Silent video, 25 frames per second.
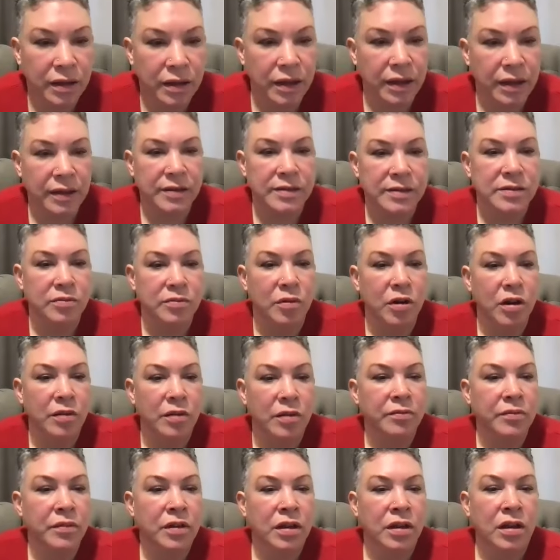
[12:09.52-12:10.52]
Thanks,
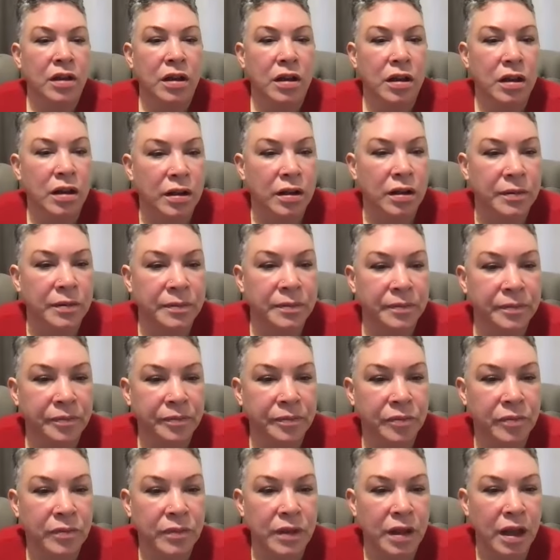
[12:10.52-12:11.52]
Mom.
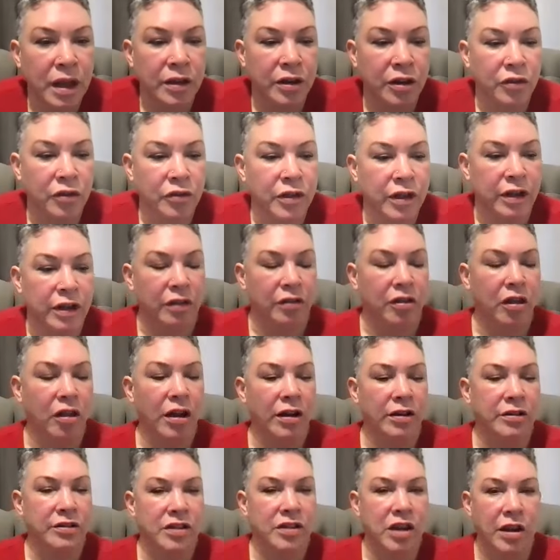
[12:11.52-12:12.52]
I know that a
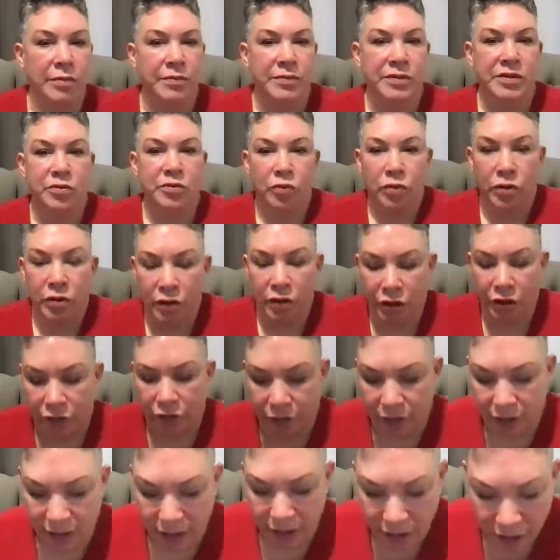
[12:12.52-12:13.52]
lot of times we're
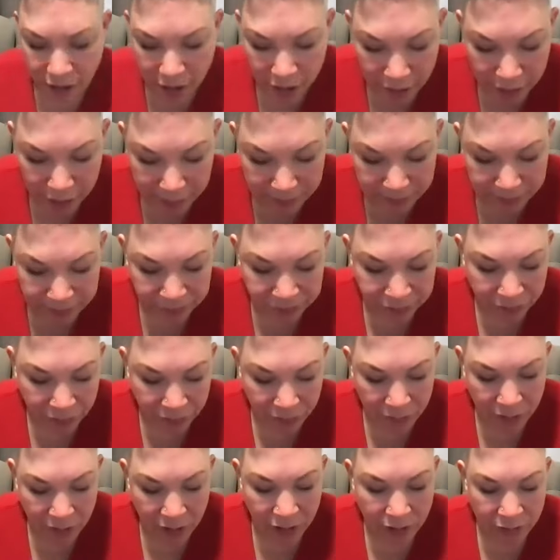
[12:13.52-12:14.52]
doing
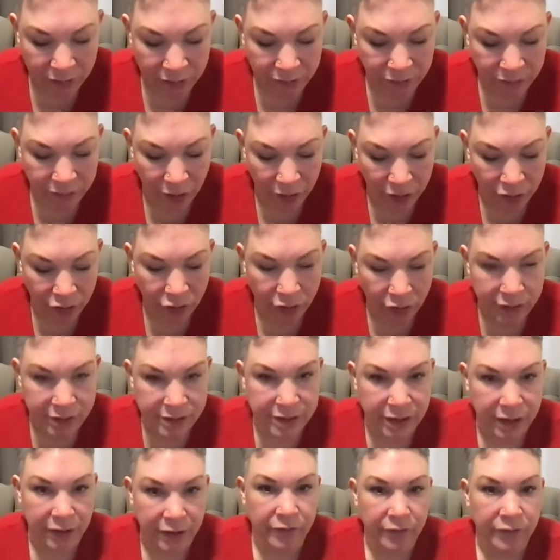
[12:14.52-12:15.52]

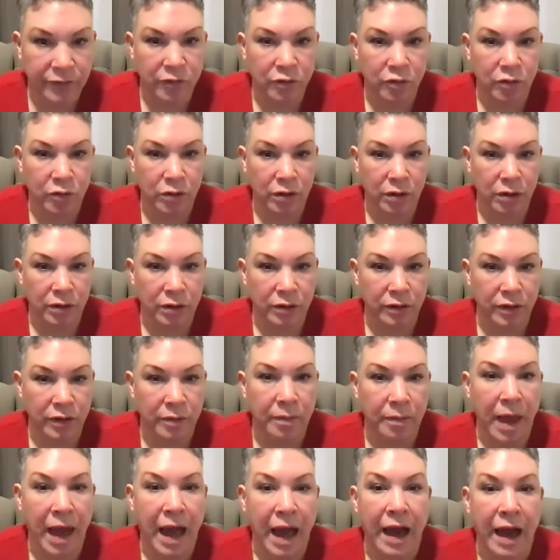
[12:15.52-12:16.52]
fundraising
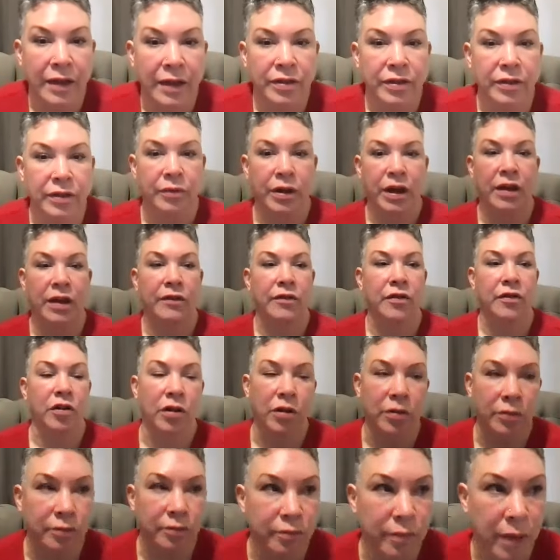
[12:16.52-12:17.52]
for the path, and we have
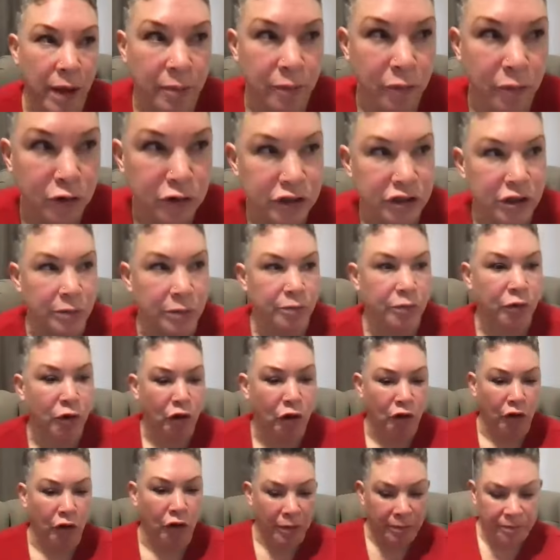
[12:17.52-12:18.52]
our membership
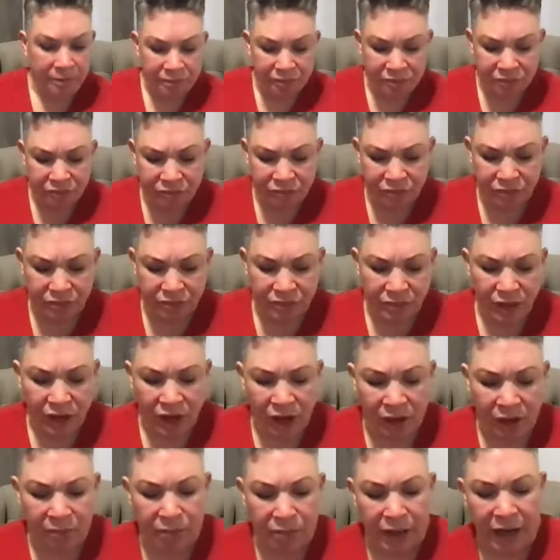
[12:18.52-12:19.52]
program.
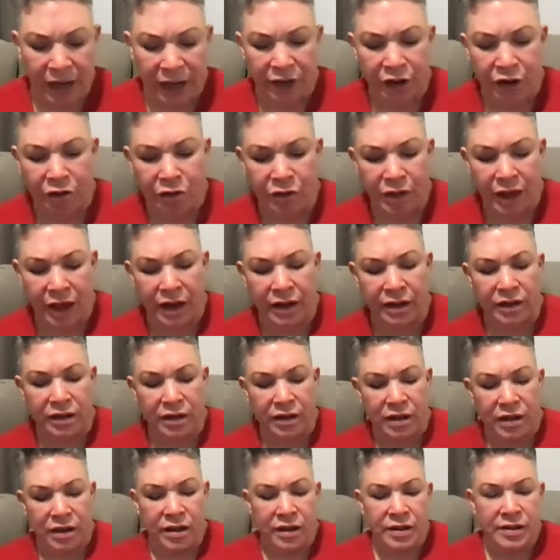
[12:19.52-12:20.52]
But I know
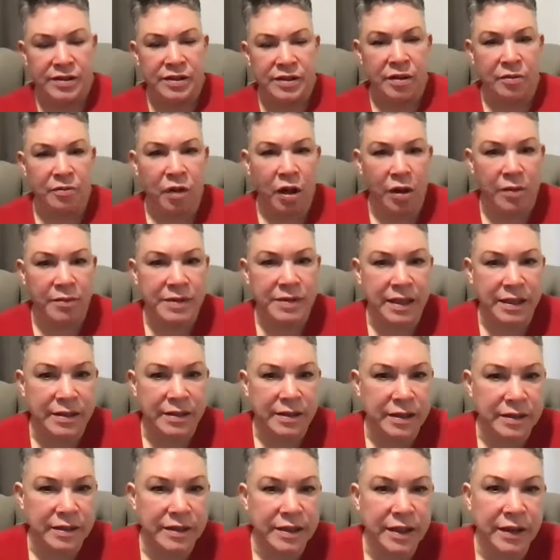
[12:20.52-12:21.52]
that sometimes
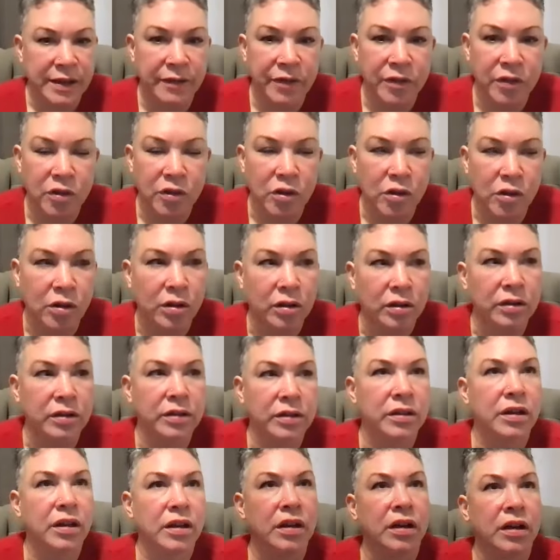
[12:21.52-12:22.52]
it's a
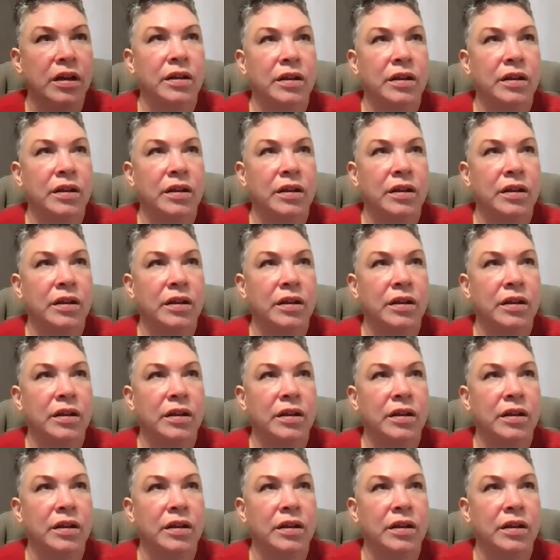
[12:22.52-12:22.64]
difficult